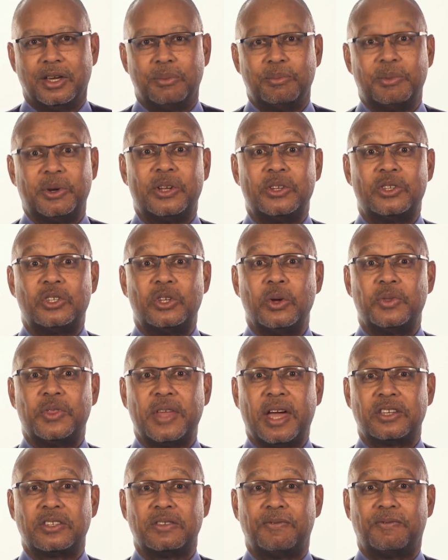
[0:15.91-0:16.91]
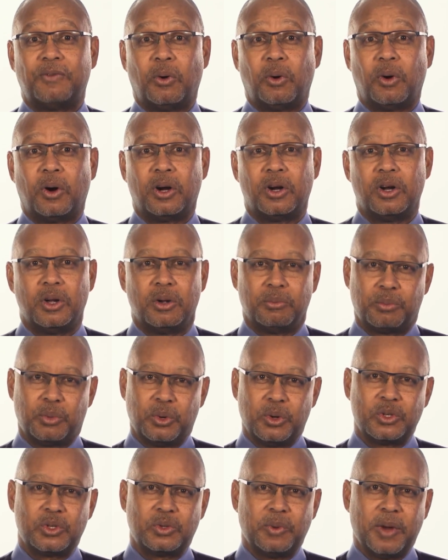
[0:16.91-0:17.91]
But in 2004,
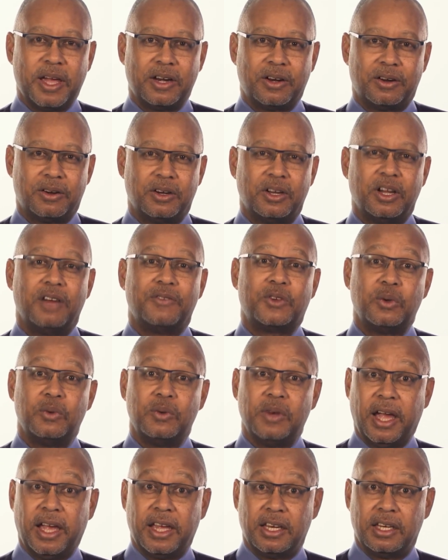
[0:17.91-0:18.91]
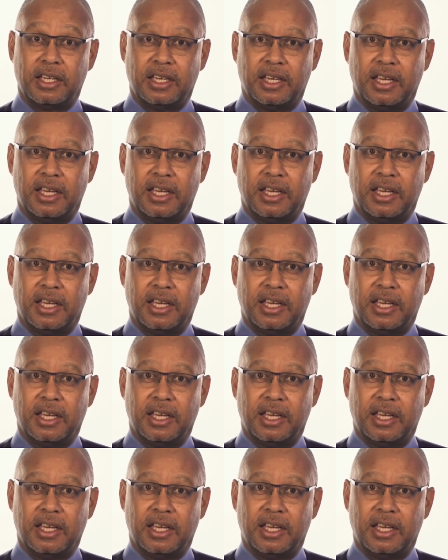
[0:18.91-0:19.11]
Bruce Raynor of Unite